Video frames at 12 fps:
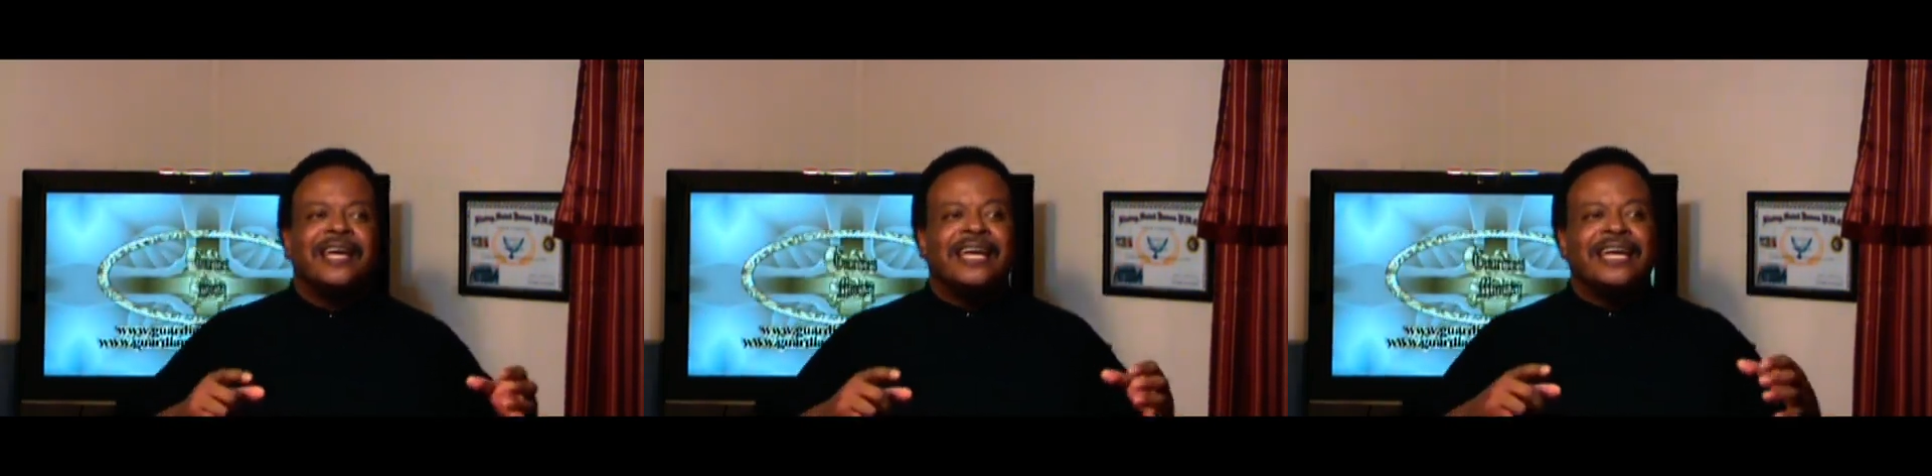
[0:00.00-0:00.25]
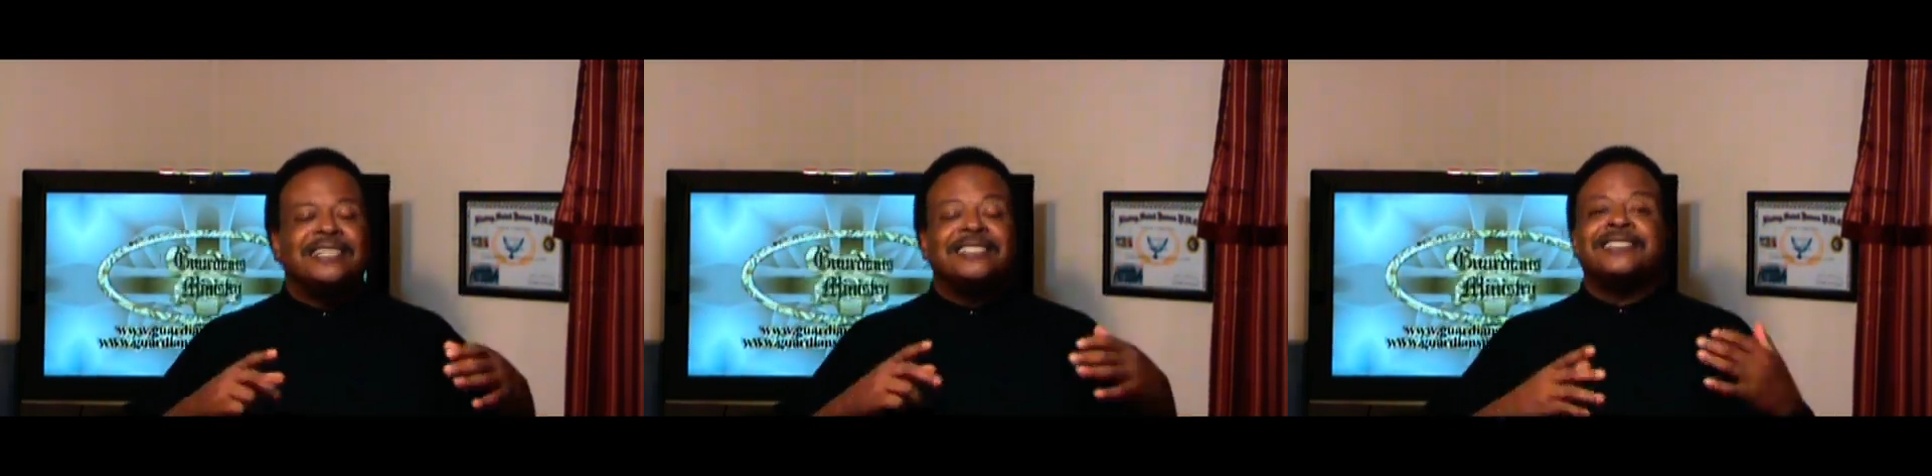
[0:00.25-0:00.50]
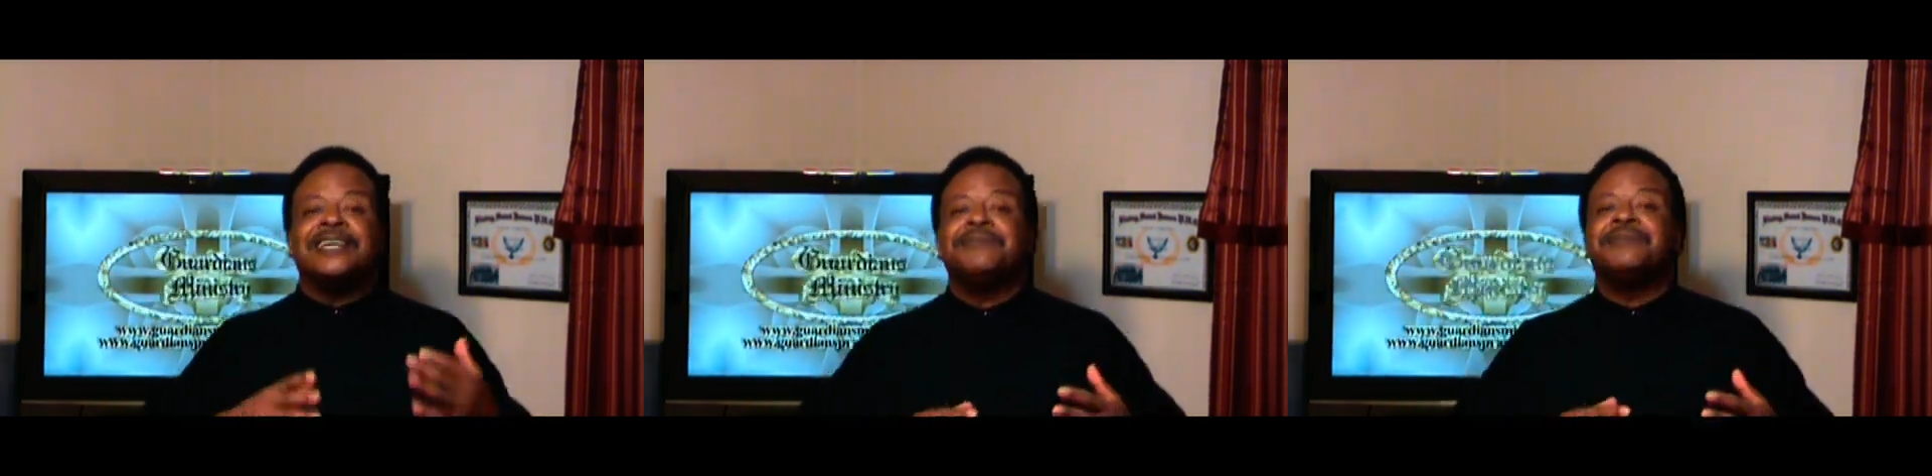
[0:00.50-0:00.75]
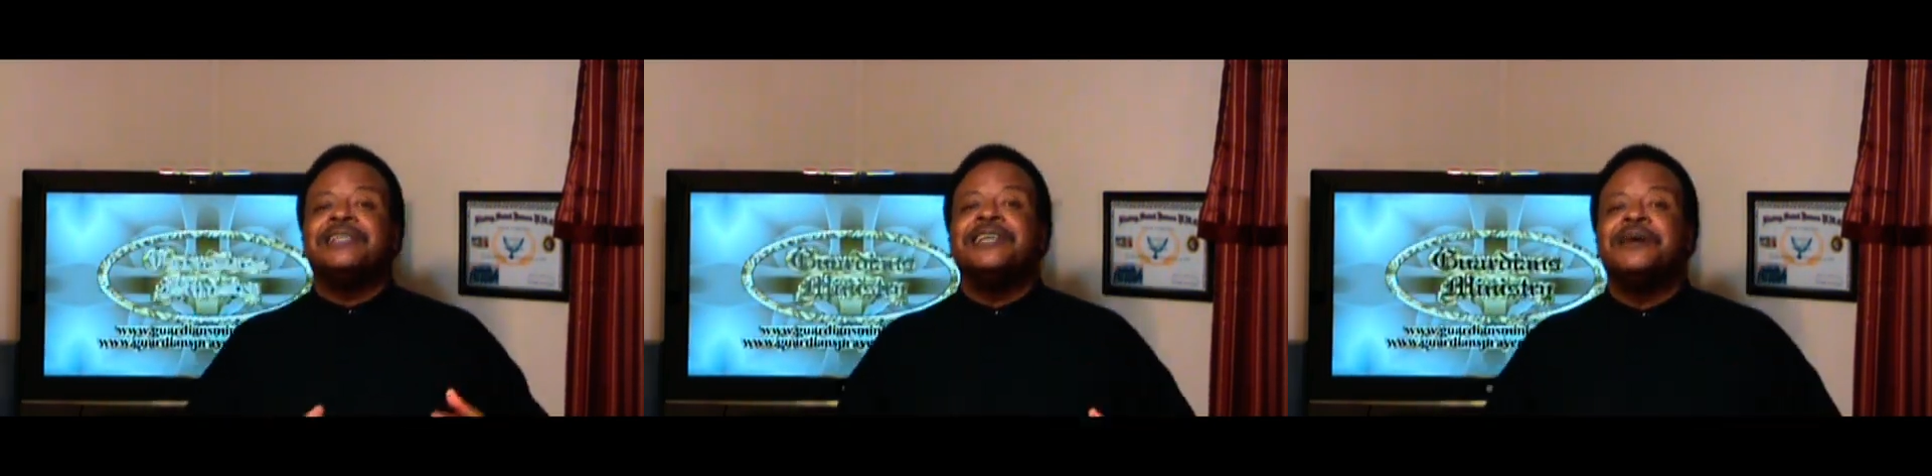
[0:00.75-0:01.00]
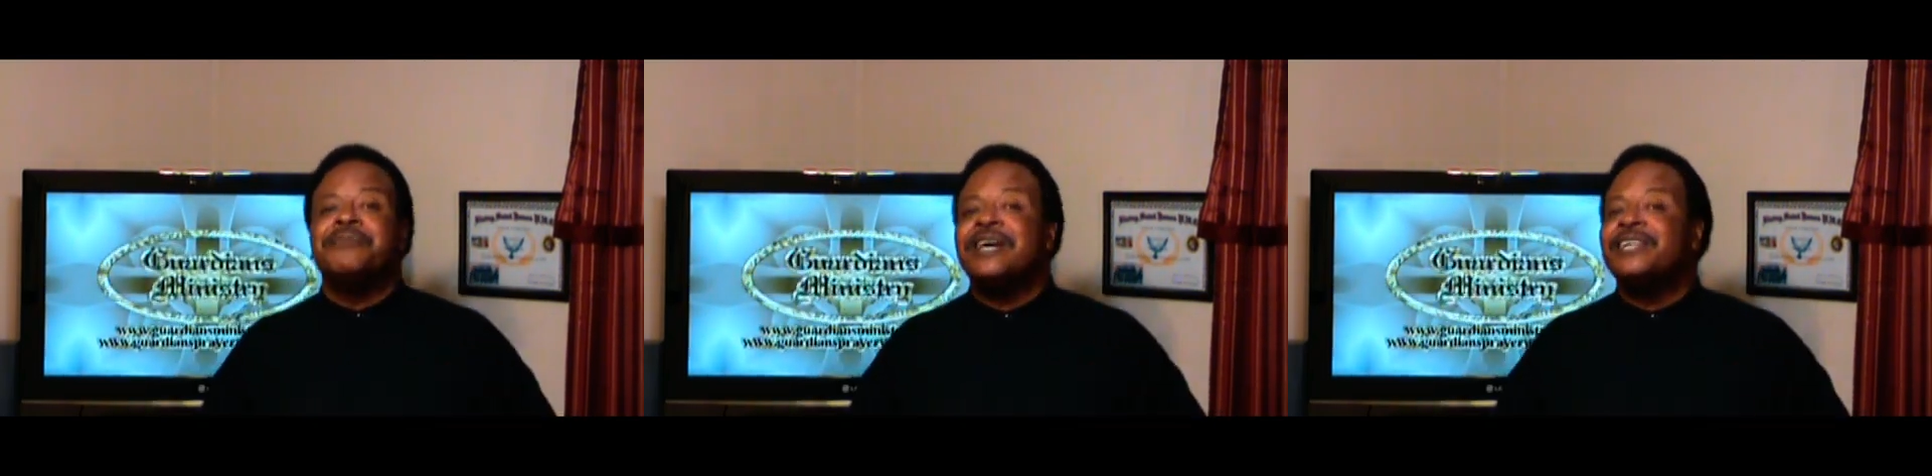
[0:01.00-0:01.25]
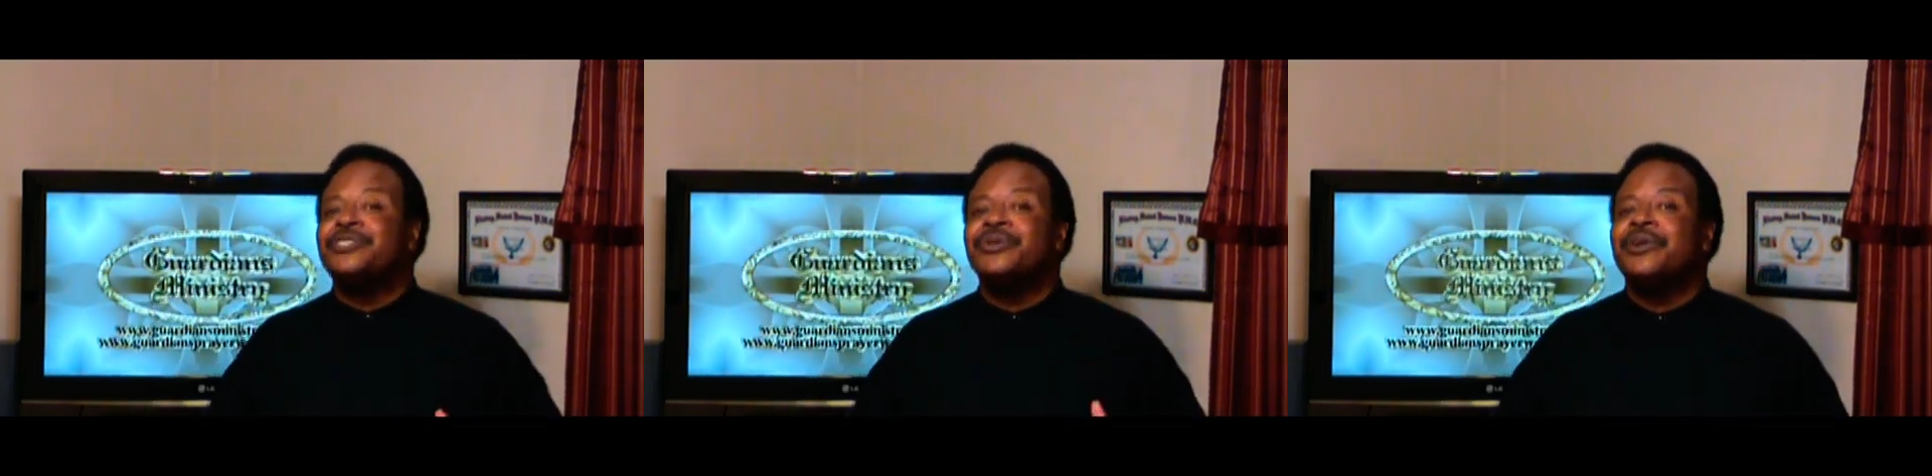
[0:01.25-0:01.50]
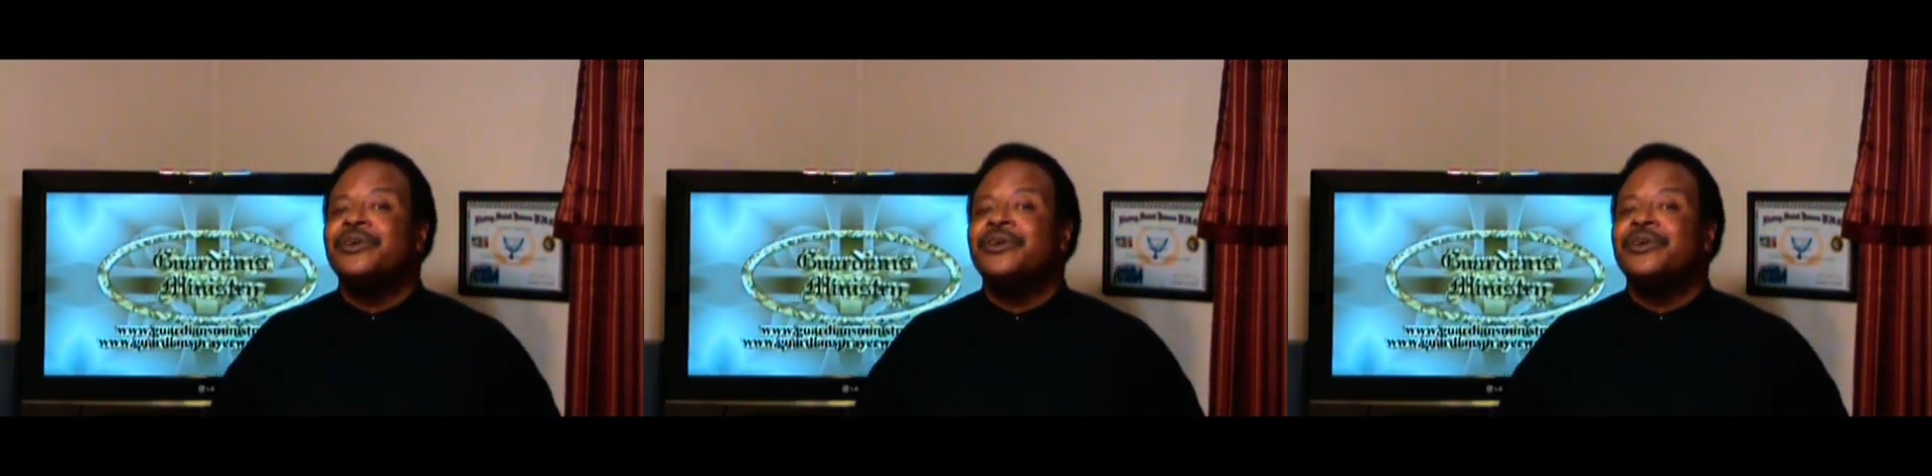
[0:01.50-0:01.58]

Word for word: Accepting him as your